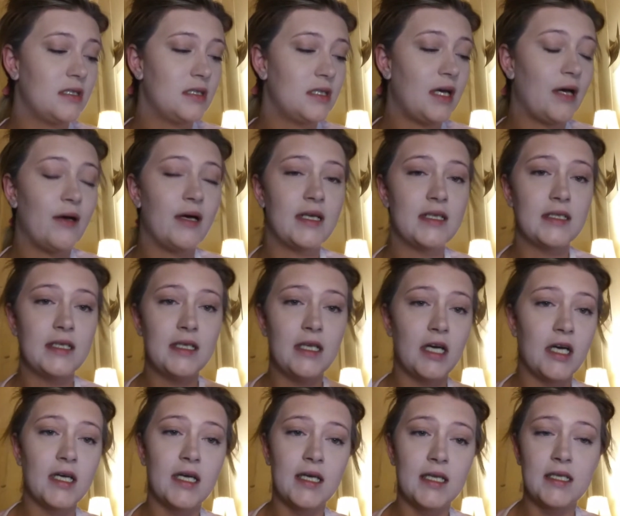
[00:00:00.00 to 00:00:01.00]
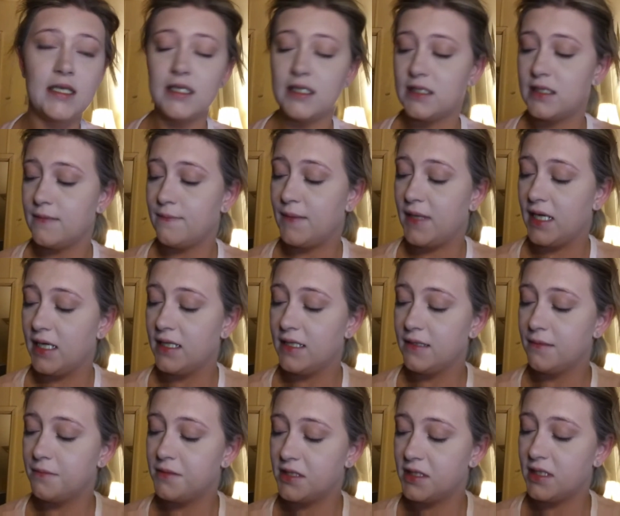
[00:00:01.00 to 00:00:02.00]
Now, I did not get this in my
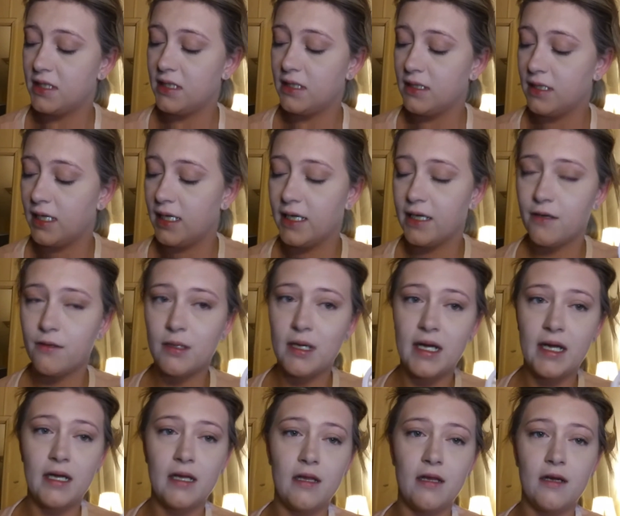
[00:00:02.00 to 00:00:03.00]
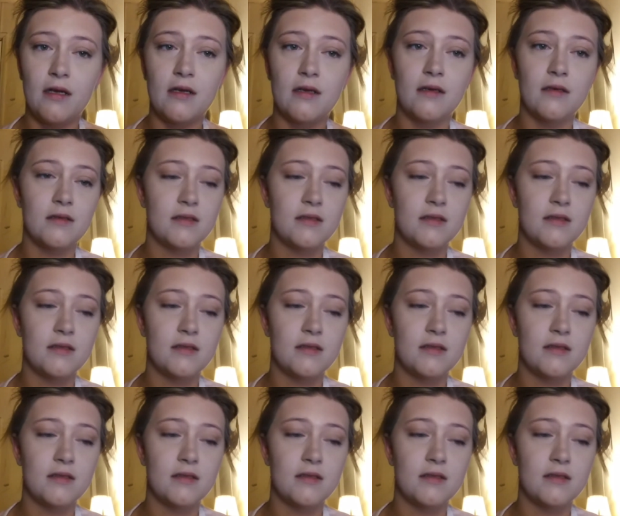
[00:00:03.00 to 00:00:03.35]
Ipsy, like, regular